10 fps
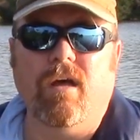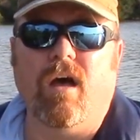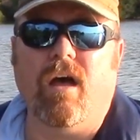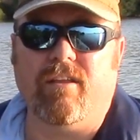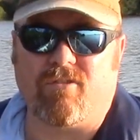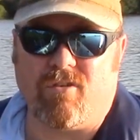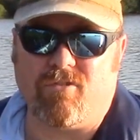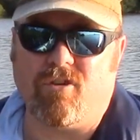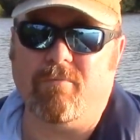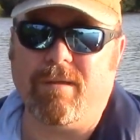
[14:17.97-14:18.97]
It's
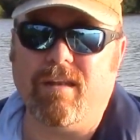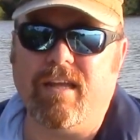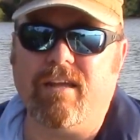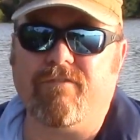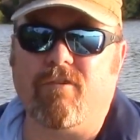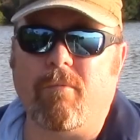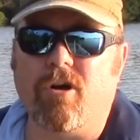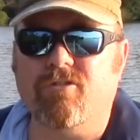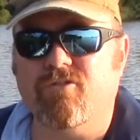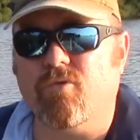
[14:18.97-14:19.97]
also going to be linked from
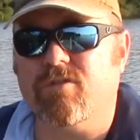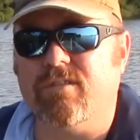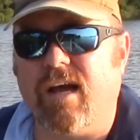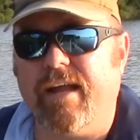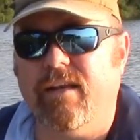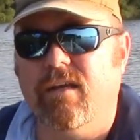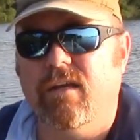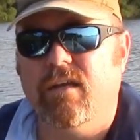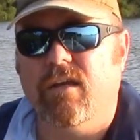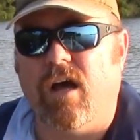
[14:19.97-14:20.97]
our store site.
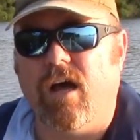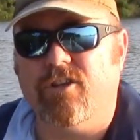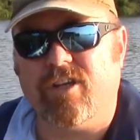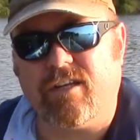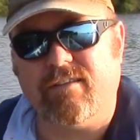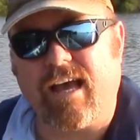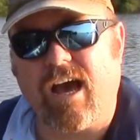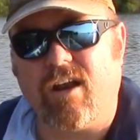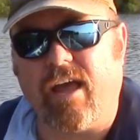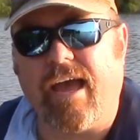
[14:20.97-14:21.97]
Check us
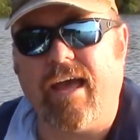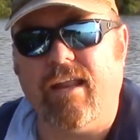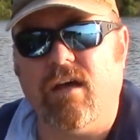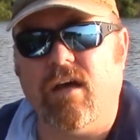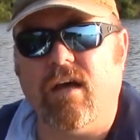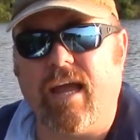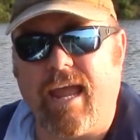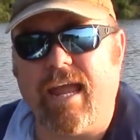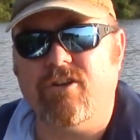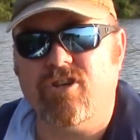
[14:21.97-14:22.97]
out at
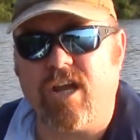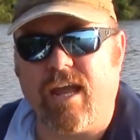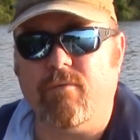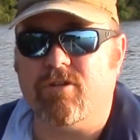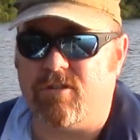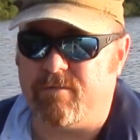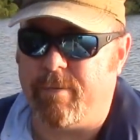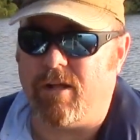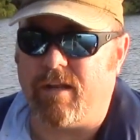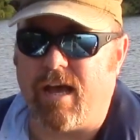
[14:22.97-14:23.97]
A&J, which is
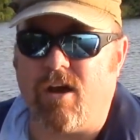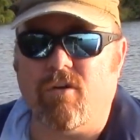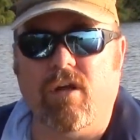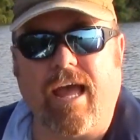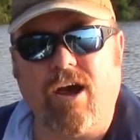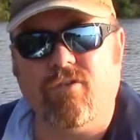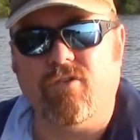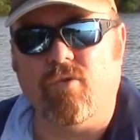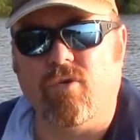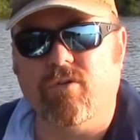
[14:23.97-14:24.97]
spelled out,
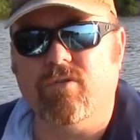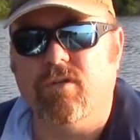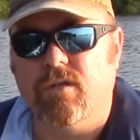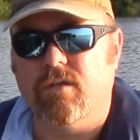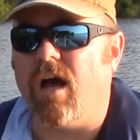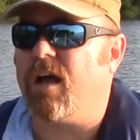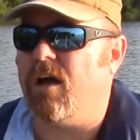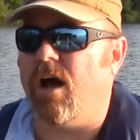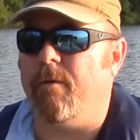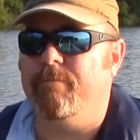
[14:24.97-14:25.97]

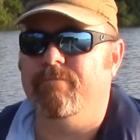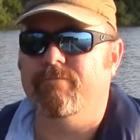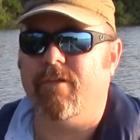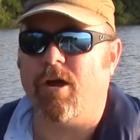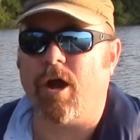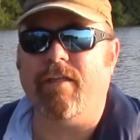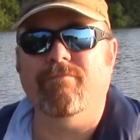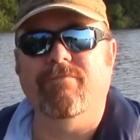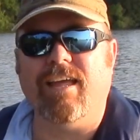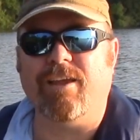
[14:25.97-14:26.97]
outdoors.com. All right,
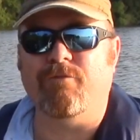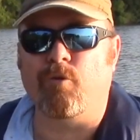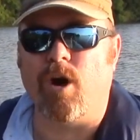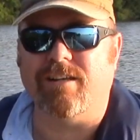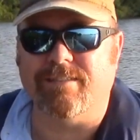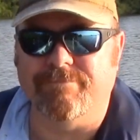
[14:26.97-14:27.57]
thank you for watching.